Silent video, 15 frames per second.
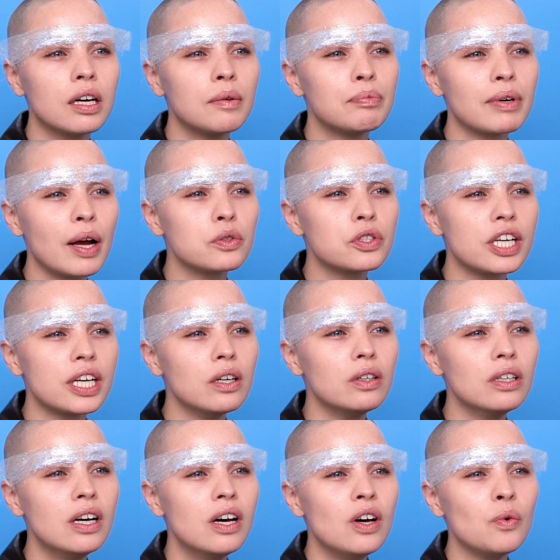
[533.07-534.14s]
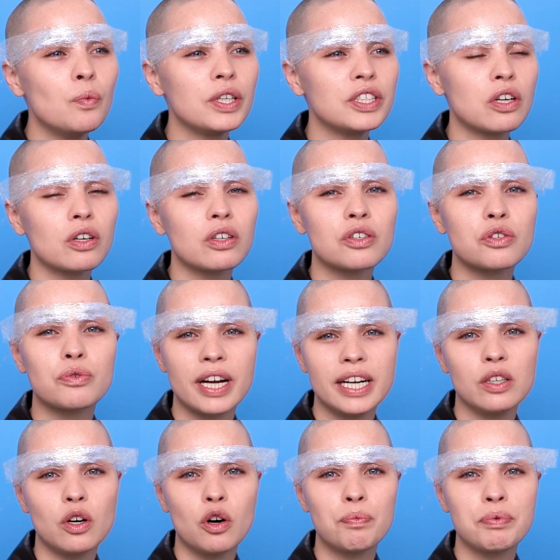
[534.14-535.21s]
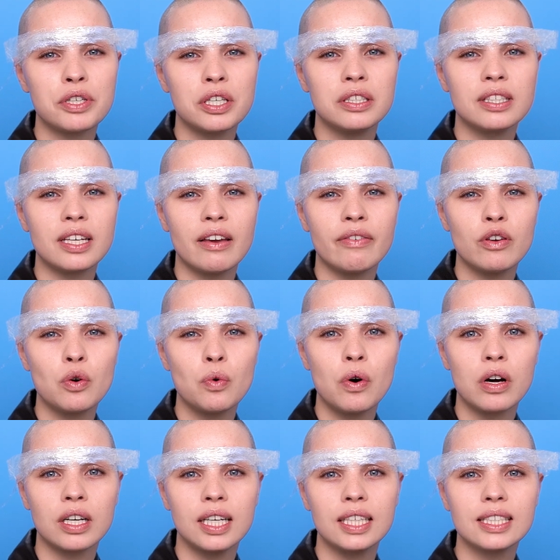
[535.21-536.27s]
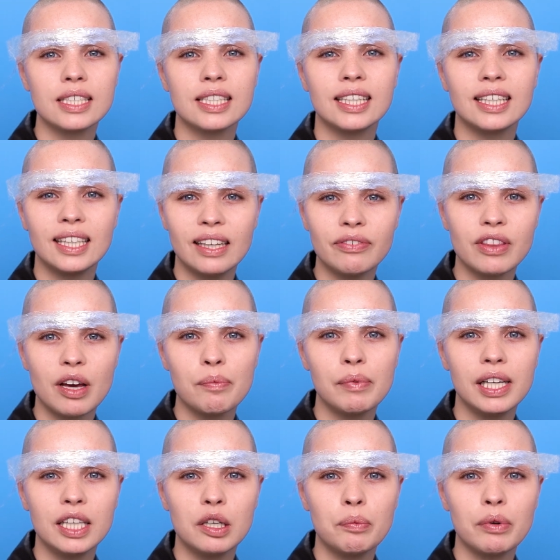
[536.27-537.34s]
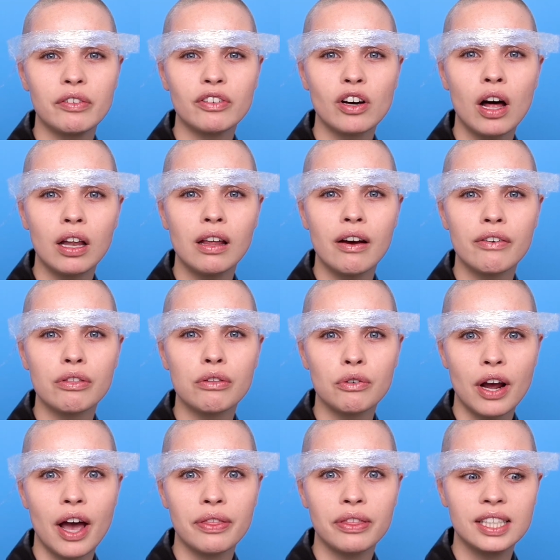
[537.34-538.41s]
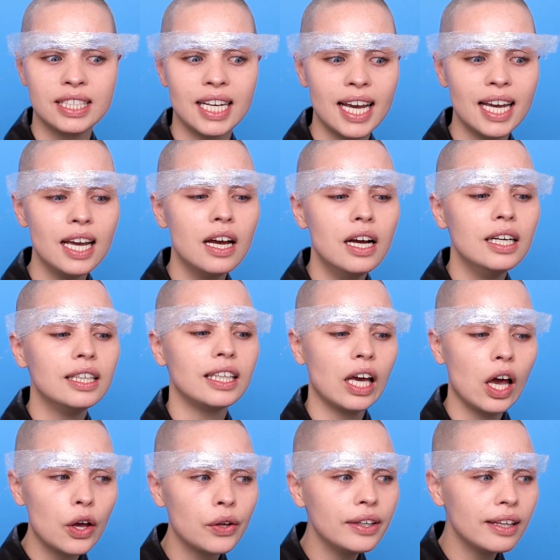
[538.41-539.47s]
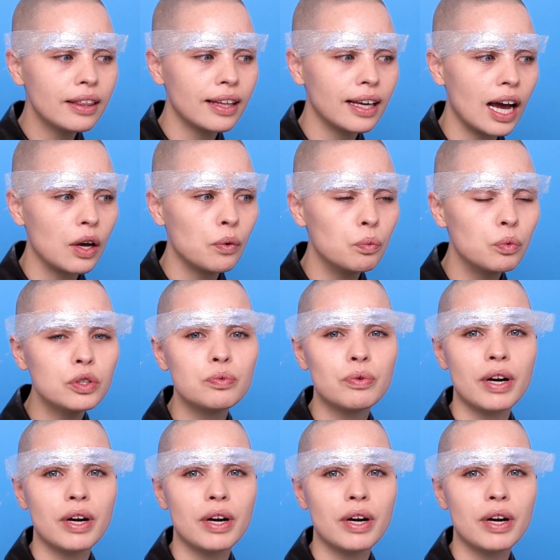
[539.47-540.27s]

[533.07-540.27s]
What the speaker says: brow gel, which are great options if you want to give them a little bit of color throughout the day. The only thing I would